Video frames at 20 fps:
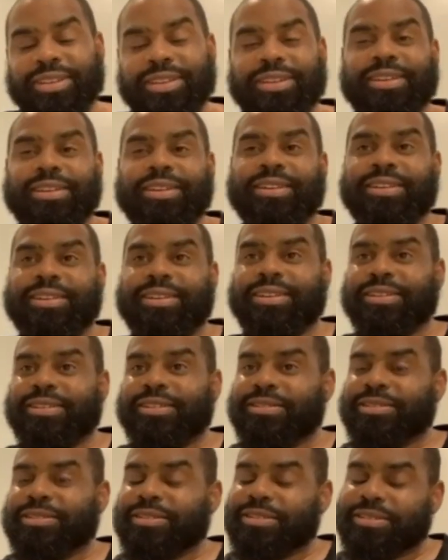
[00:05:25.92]

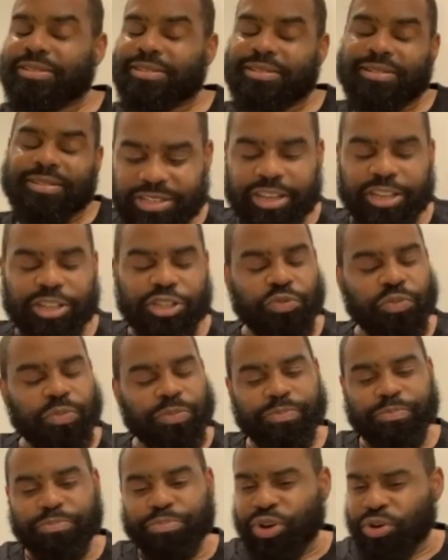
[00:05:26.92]
is, it's
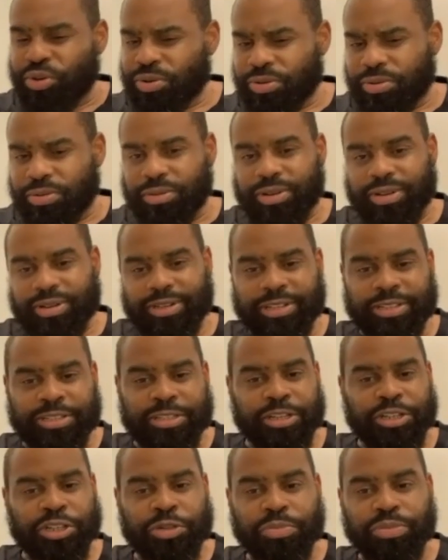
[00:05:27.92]
bold, it's
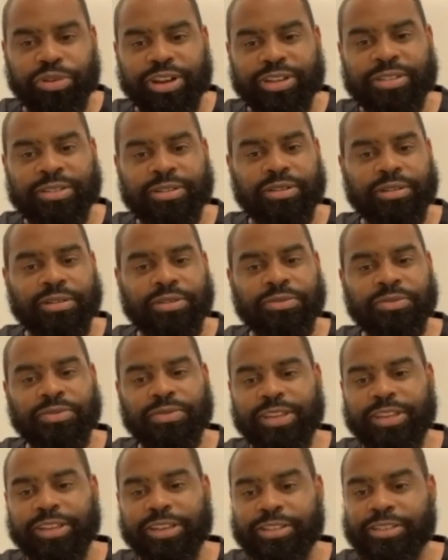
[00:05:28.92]
expressive,
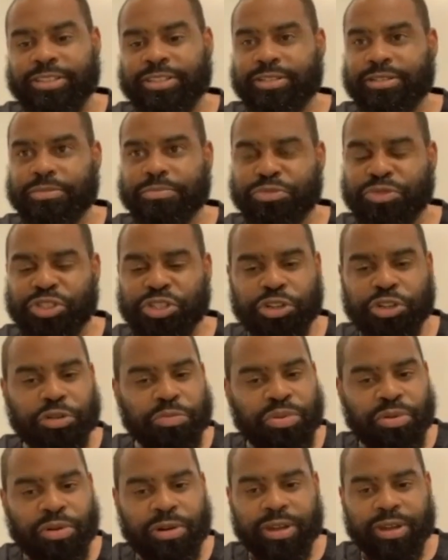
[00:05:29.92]
it's to the
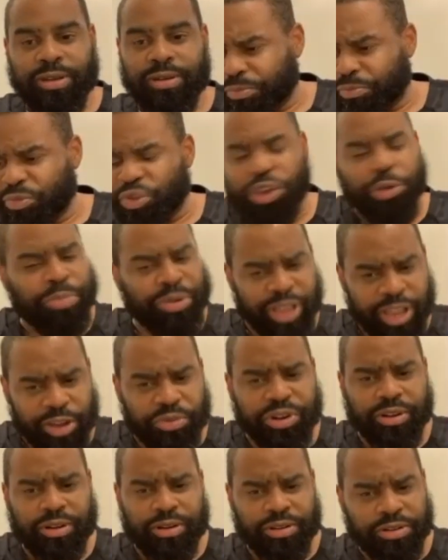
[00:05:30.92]
point, you can play
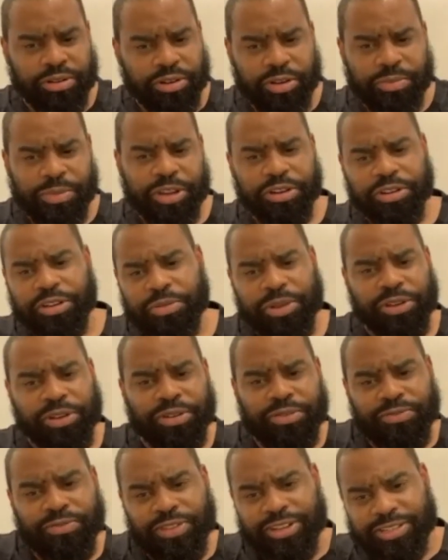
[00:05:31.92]
with it, you know what I mean? You can be on
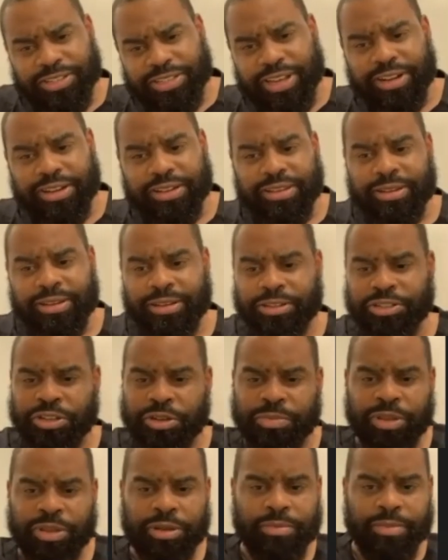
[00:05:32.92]
the fun side of things, you
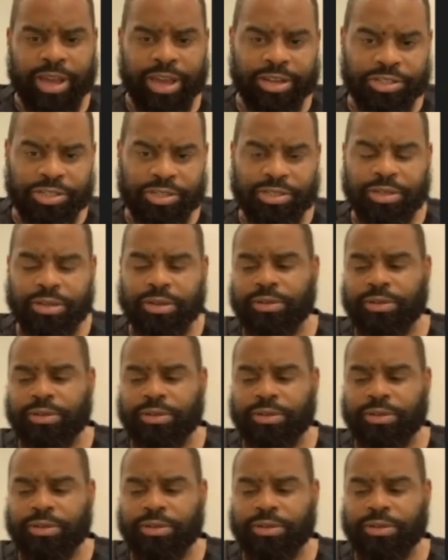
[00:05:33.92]
can be imaginative,